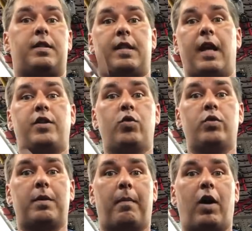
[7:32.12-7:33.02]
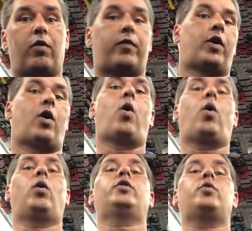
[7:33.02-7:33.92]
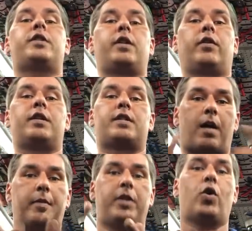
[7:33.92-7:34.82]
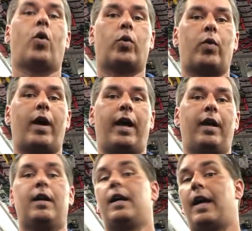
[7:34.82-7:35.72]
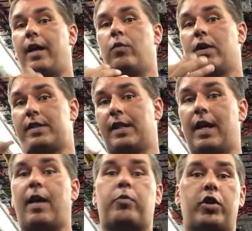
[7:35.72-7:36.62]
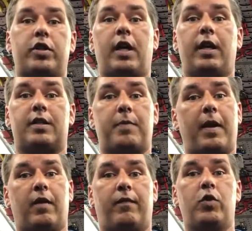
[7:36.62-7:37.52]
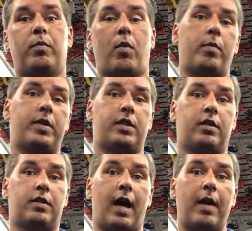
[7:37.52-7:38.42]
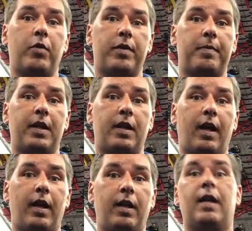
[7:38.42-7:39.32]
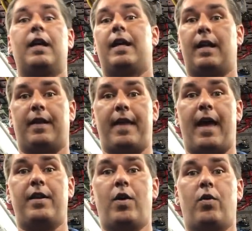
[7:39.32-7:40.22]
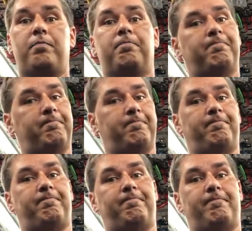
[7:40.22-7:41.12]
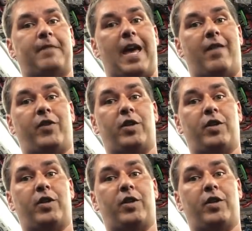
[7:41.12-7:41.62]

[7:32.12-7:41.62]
Stay tuned tomorrow for a whole new series coming your way. And once again, I appreciate you spending a few moments of your time with me tonight. And on that note, have a